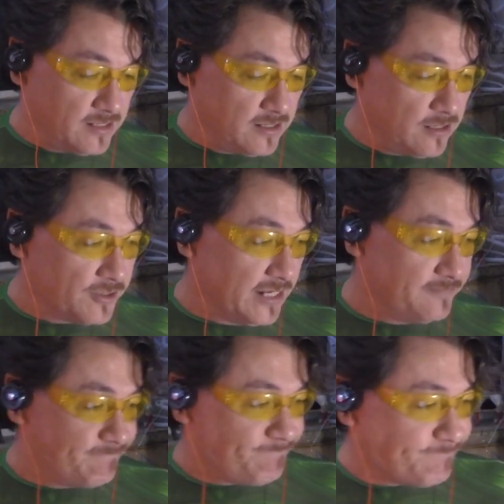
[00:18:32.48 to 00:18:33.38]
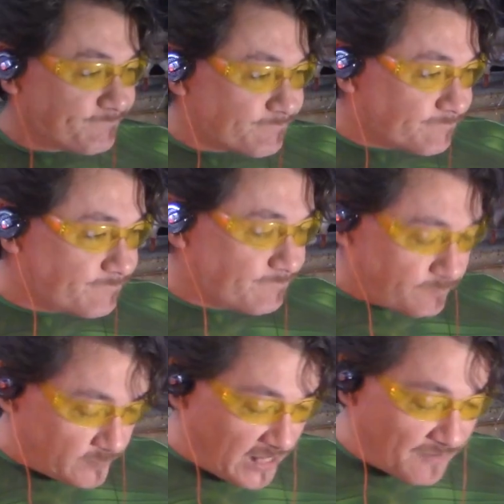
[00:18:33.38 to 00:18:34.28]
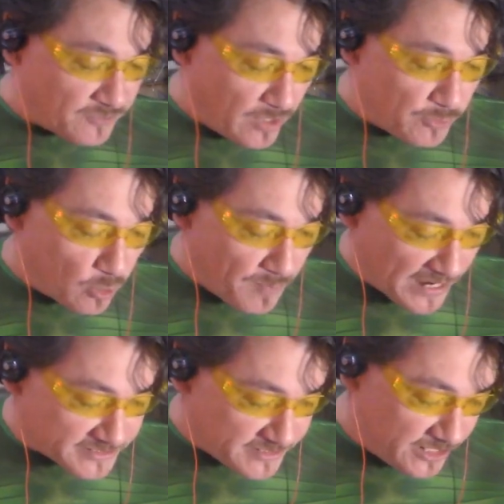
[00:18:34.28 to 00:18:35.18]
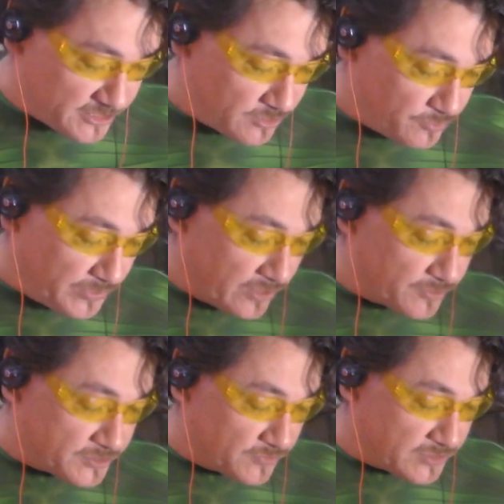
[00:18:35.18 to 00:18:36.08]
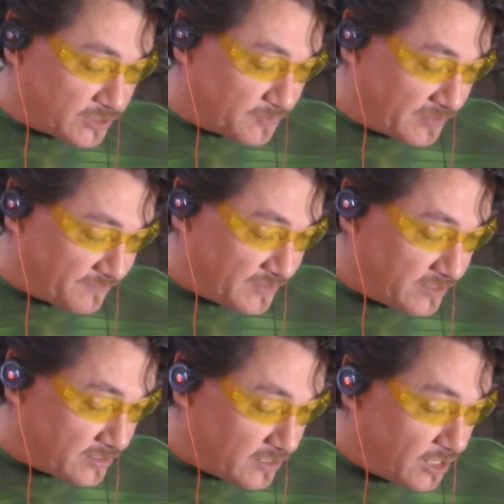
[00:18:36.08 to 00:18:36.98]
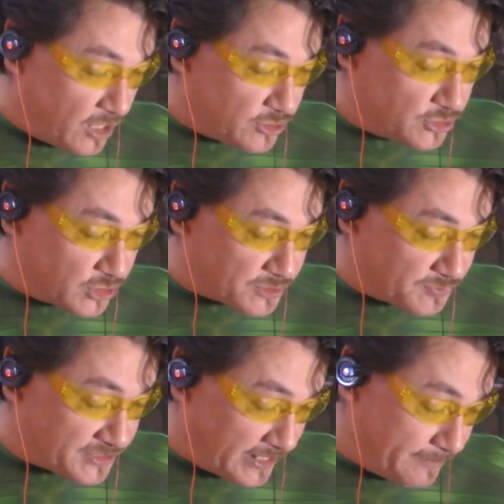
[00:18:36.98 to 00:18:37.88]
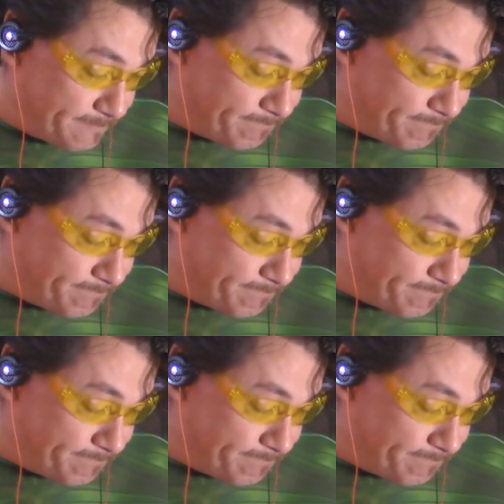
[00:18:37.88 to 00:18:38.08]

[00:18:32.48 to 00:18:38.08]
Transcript: Okay. After that, we go backstage, and we got ourselves a little bit of the Judgment Day.